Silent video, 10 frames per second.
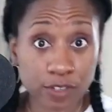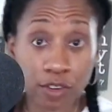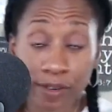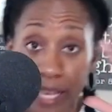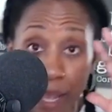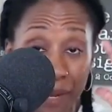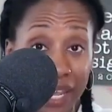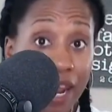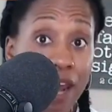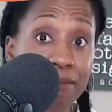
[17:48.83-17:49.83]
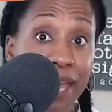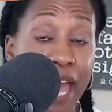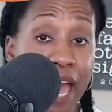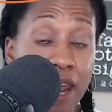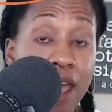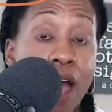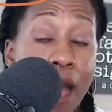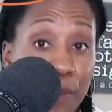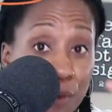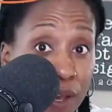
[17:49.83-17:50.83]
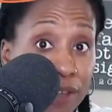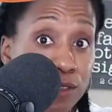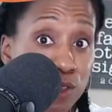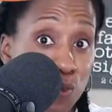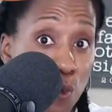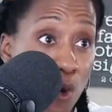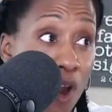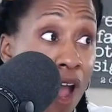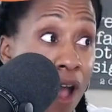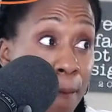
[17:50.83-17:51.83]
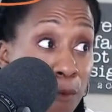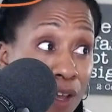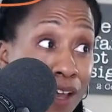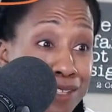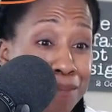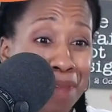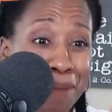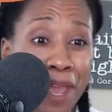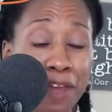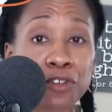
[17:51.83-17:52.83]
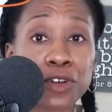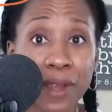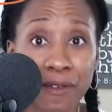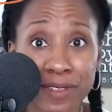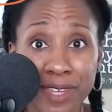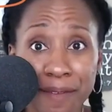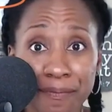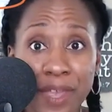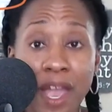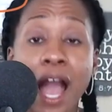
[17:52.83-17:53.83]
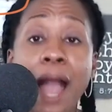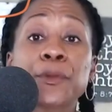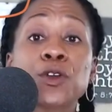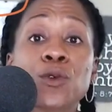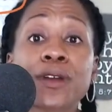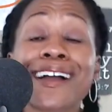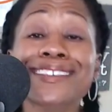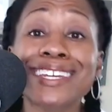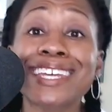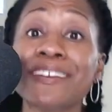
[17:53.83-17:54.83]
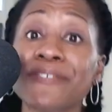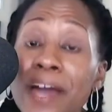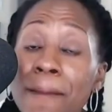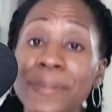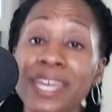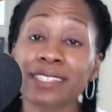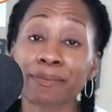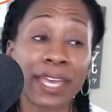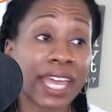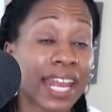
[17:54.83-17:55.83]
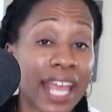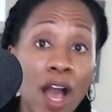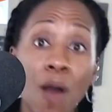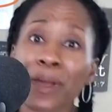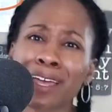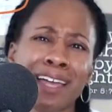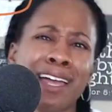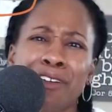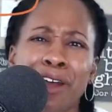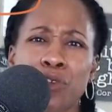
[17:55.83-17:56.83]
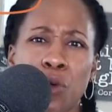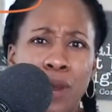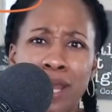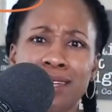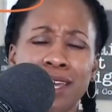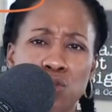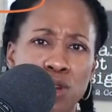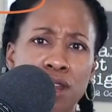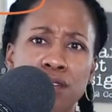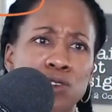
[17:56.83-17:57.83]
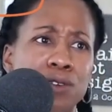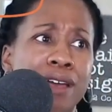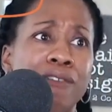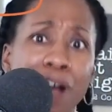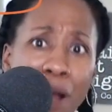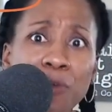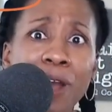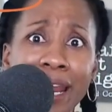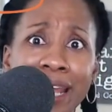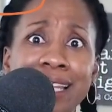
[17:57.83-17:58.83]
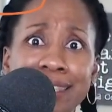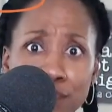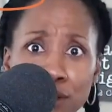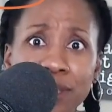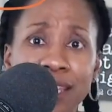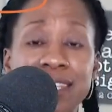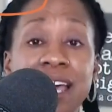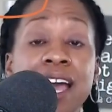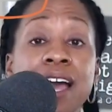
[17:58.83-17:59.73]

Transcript: First of all, you're like, I'm going to get out of my head. I'm going to realize that there's more, realize that maybe I don't know everything. I'm going to realize that if that means me getting help, I don't have to wait to get to a certain level. I'm ready. Let's do this.